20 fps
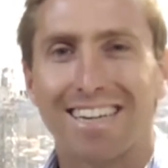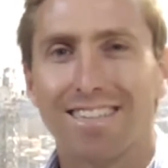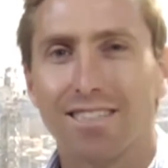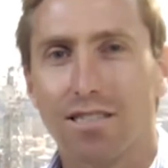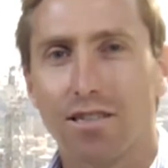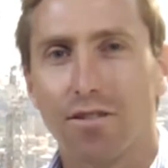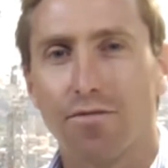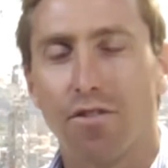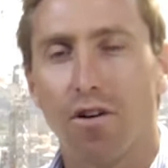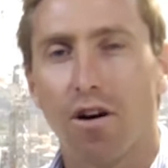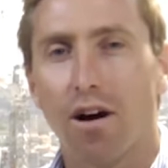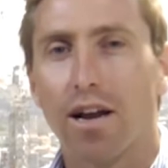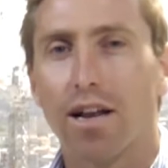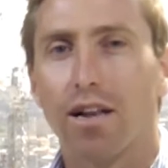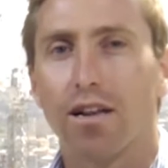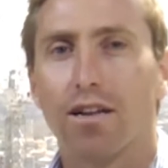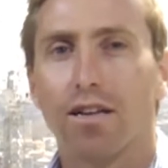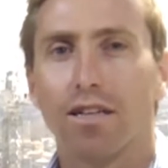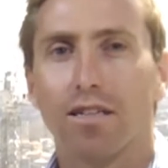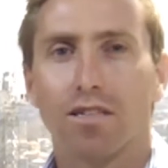is
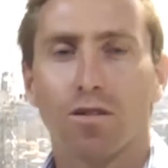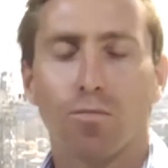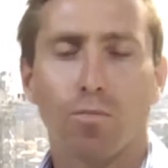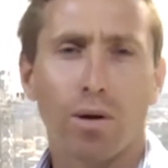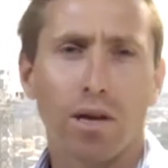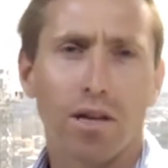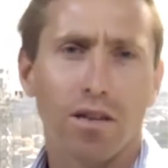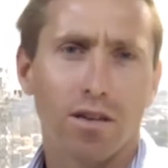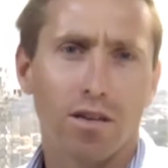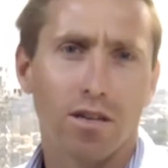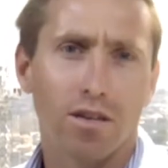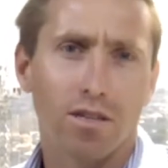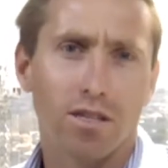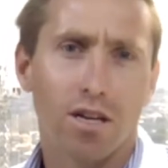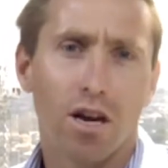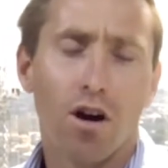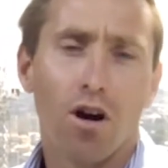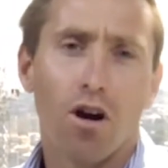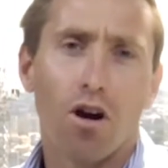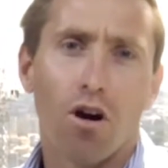divided in its opinions